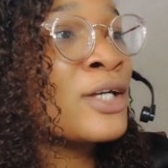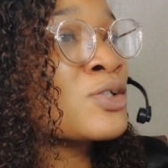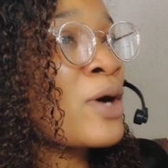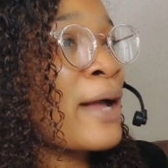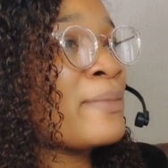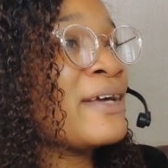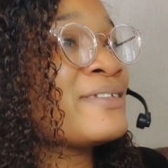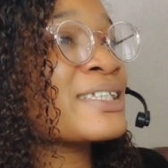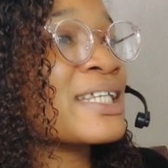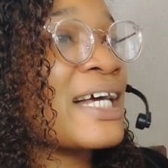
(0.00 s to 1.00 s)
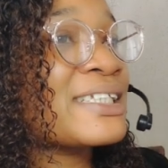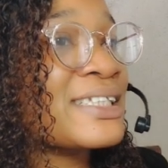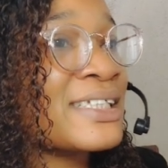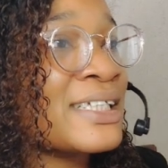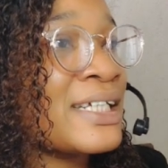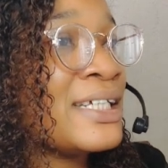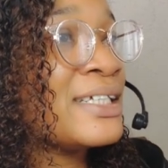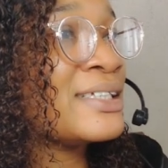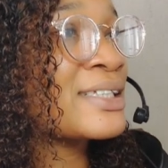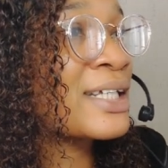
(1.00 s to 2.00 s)
So I believe this class
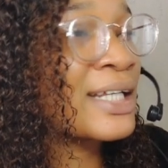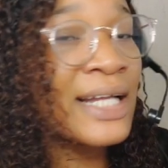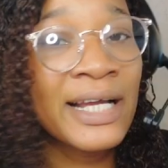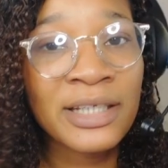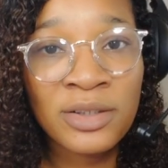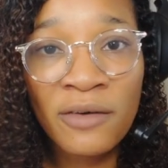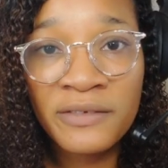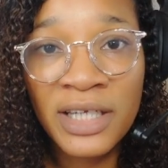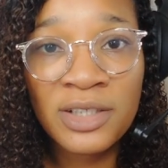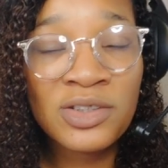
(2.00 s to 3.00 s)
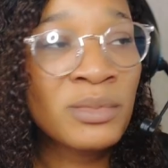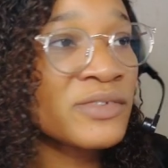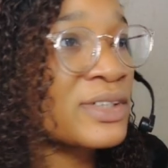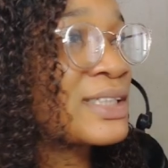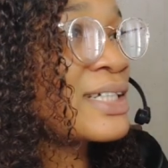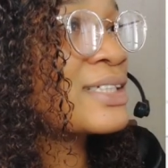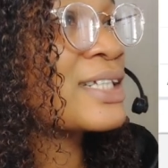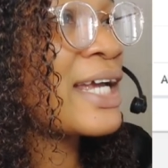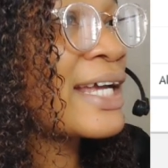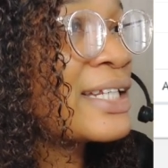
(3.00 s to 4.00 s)
is clear enough. Thank you so much for staying to
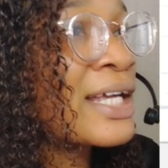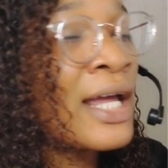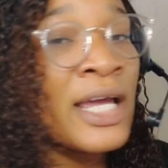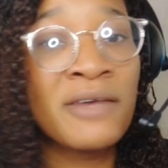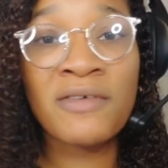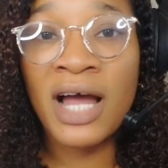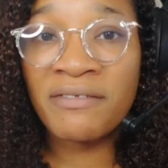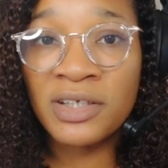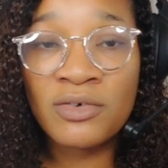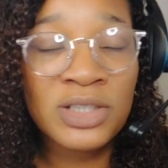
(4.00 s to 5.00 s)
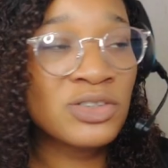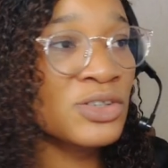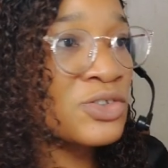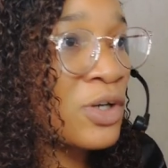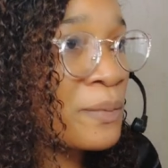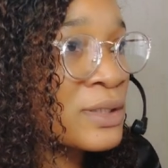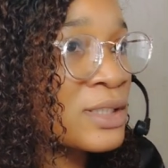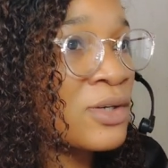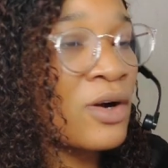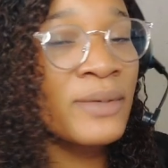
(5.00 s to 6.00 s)
the end. If you have any questions, drop it
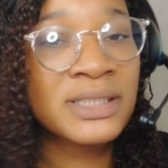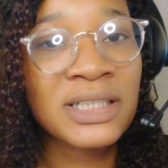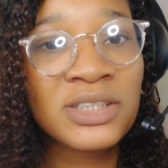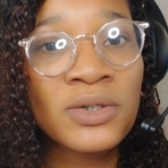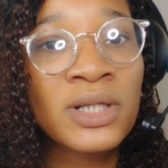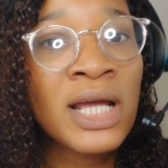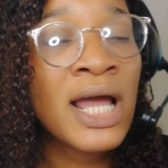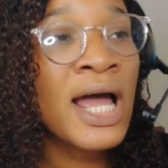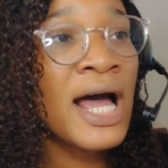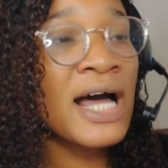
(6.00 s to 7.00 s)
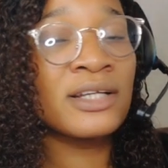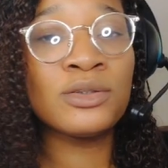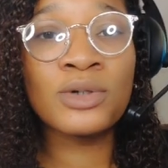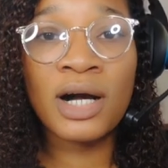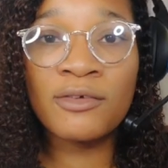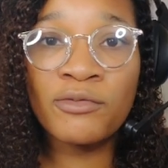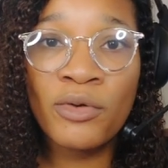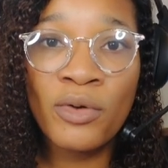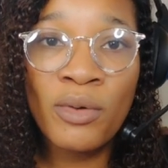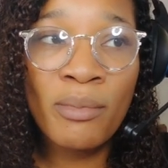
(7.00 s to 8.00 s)
to the comment section, and look out
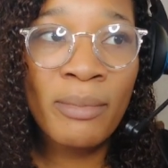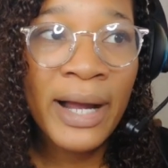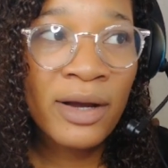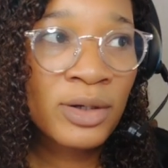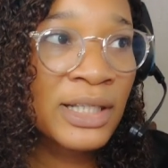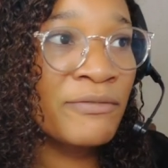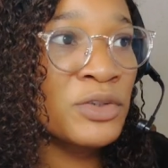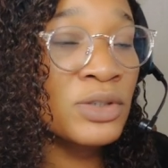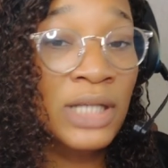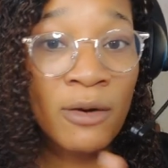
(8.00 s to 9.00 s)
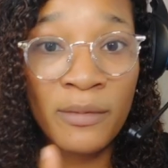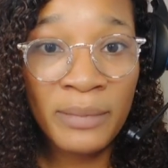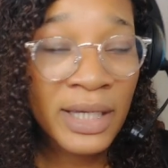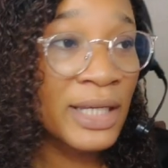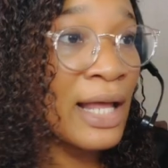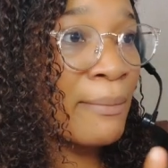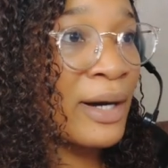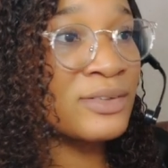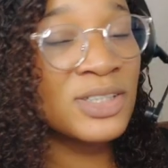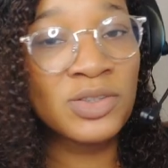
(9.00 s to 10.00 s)
for my other videos that I'll be making
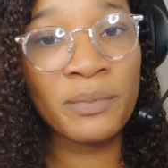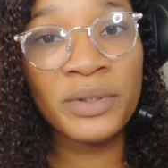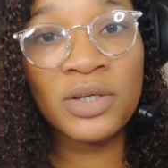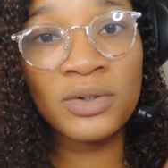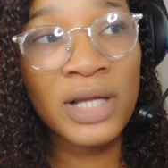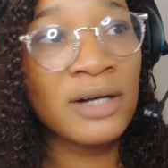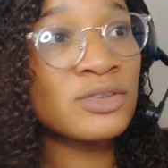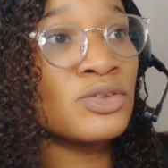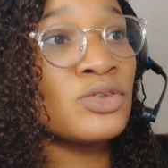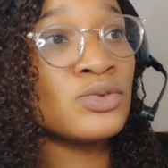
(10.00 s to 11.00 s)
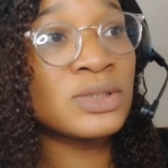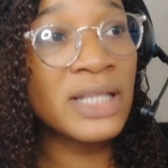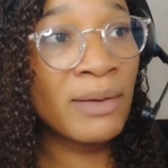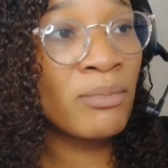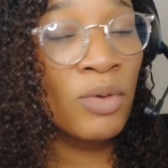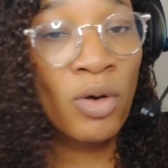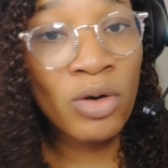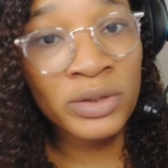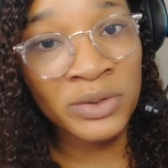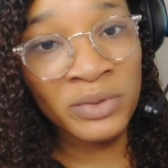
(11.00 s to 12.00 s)
about this topic on how to use them
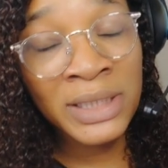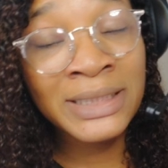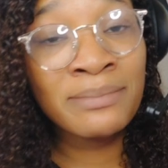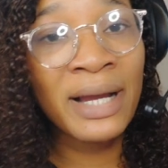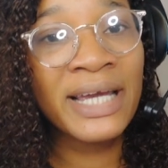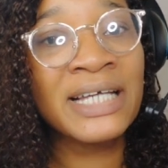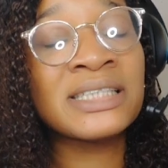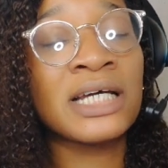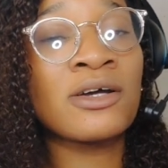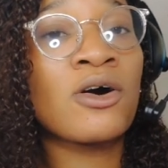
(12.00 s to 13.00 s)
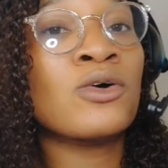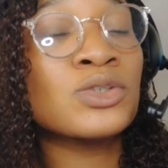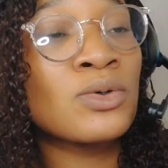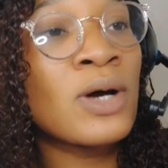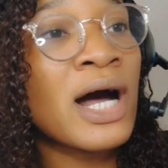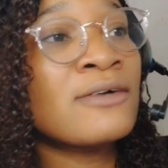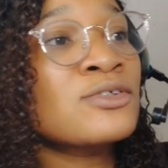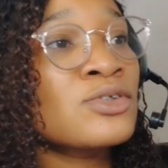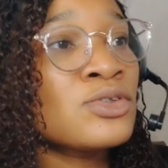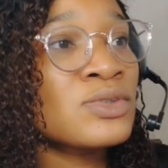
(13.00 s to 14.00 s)
more in ranging markets, and also how
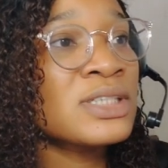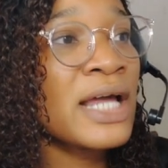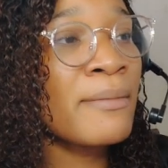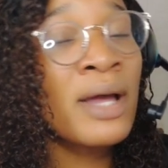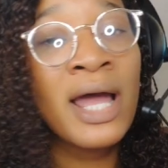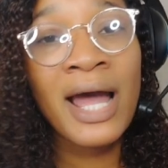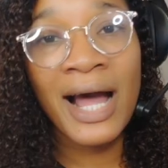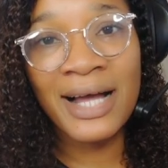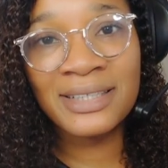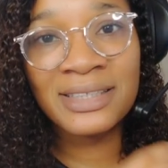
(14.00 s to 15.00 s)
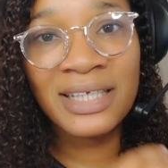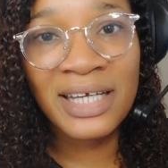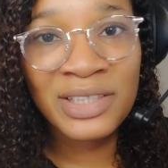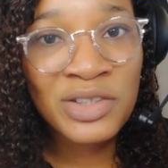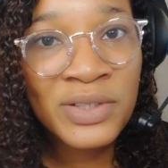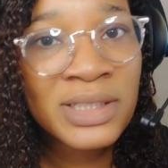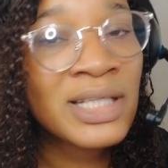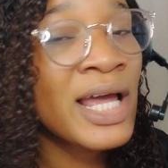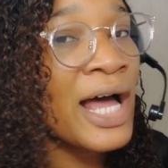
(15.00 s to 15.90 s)
to use them as entries.